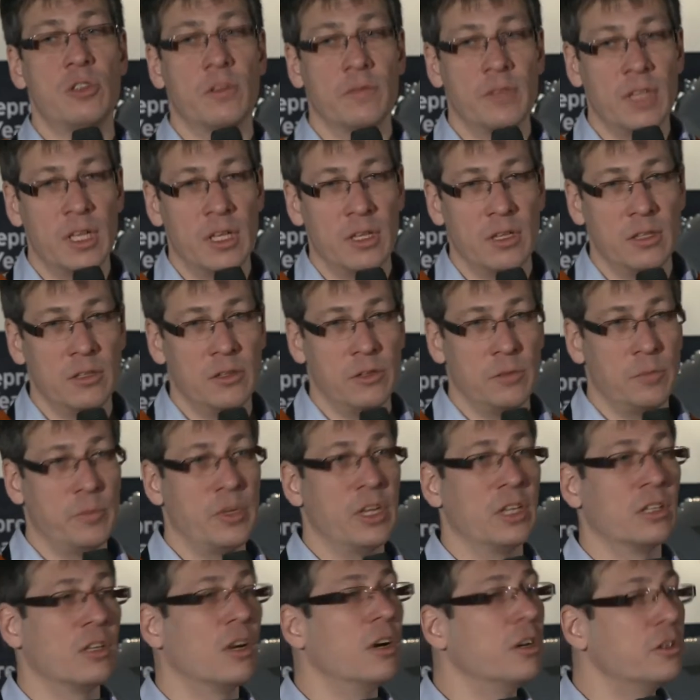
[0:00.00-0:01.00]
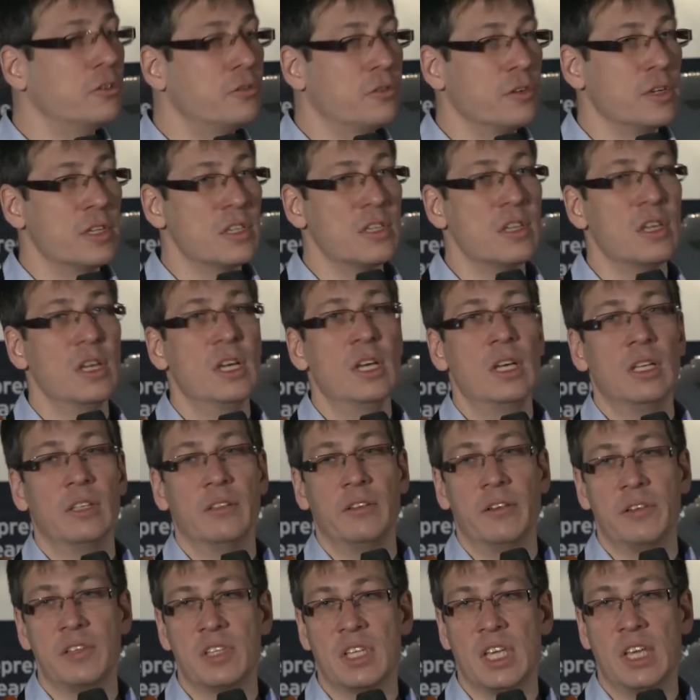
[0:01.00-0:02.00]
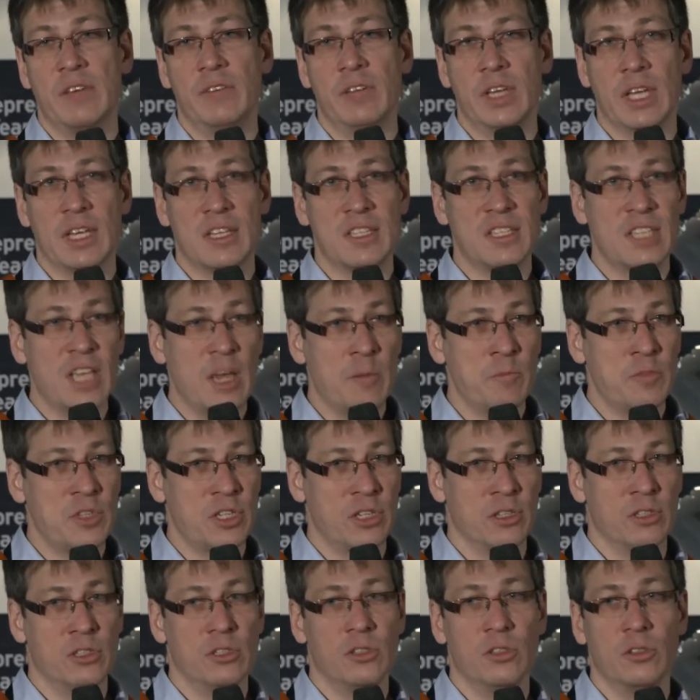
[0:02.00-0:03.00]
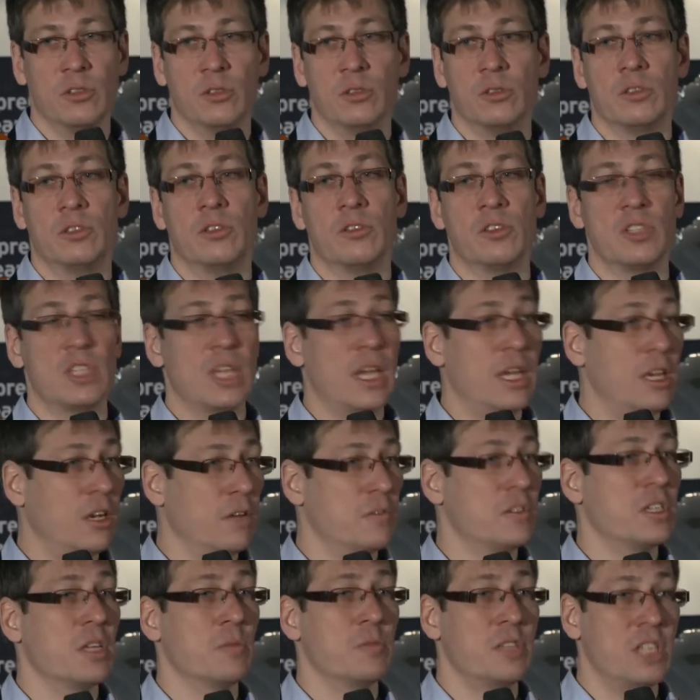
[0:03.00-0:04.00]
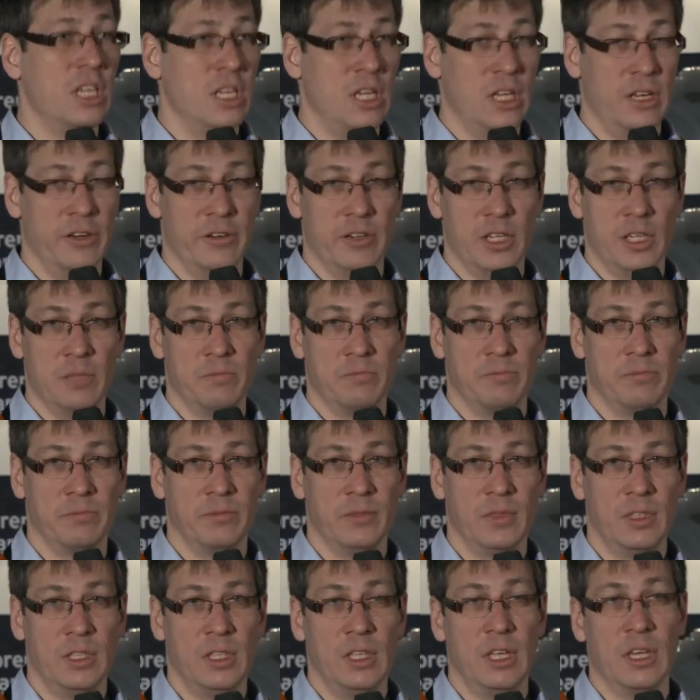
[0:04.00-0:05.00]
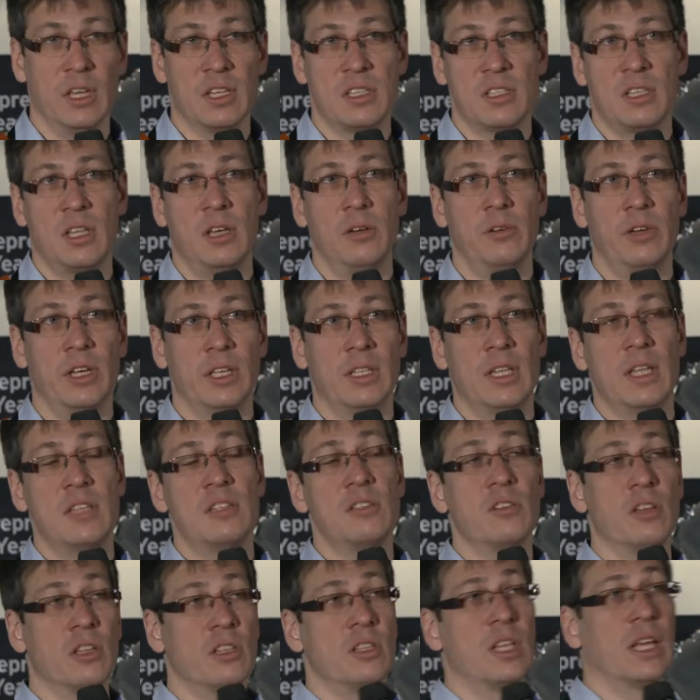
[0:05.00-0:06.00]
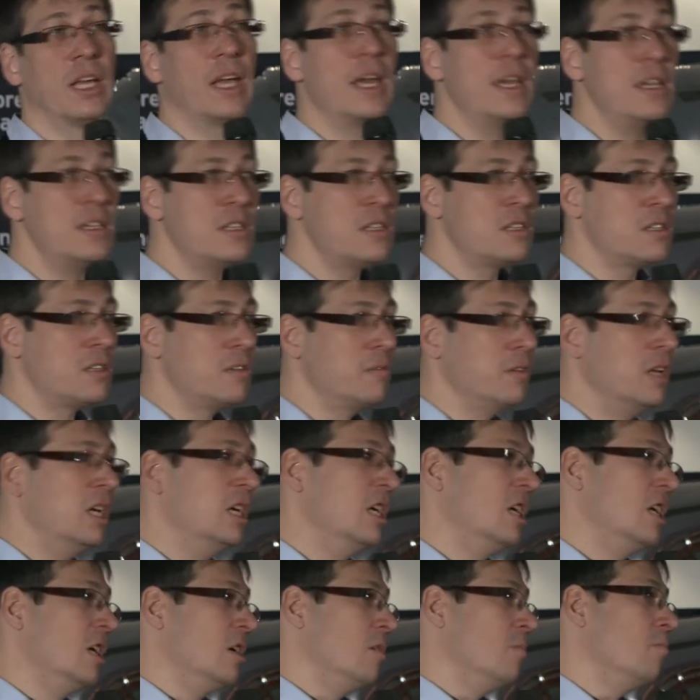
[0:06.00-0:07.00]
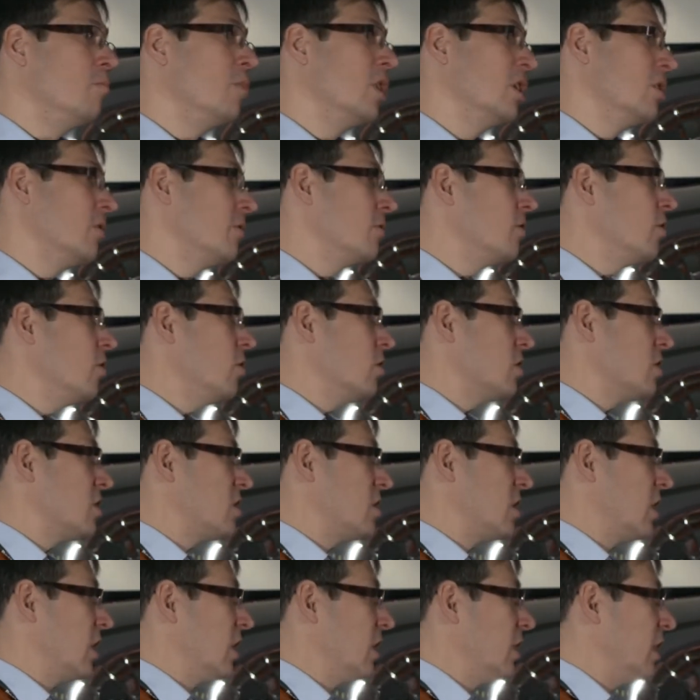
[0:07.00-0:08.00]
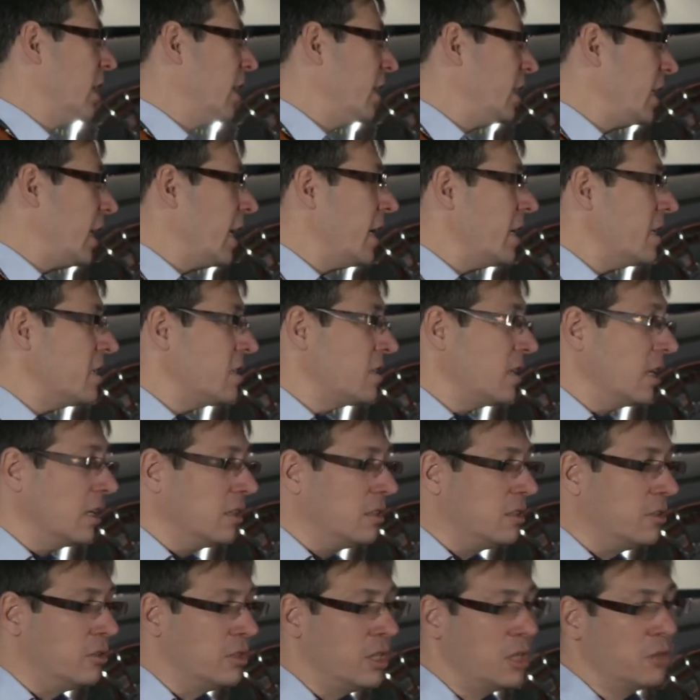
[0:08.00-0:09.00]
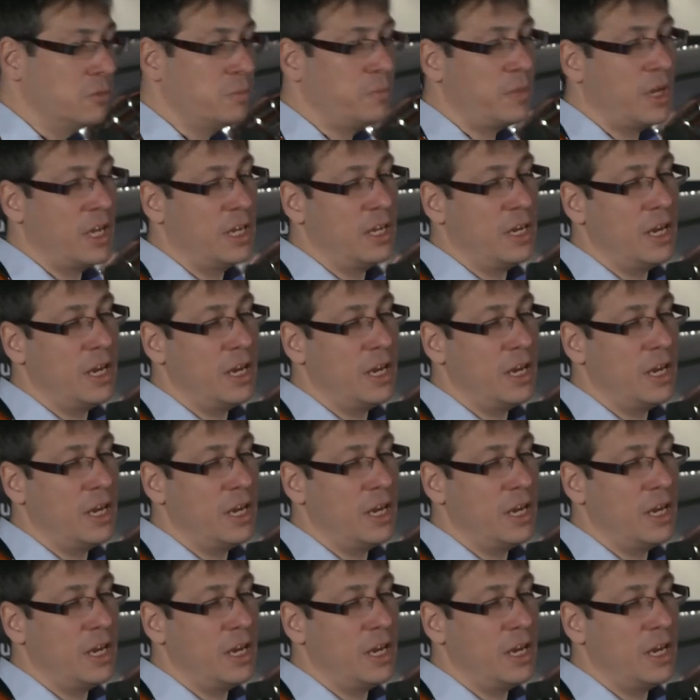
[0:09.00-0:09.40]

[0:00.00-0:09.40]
of the European countries, there is given exemption to sale of subsidiary. In Estonia, that's not the case. But of course, the idea is that you don't pay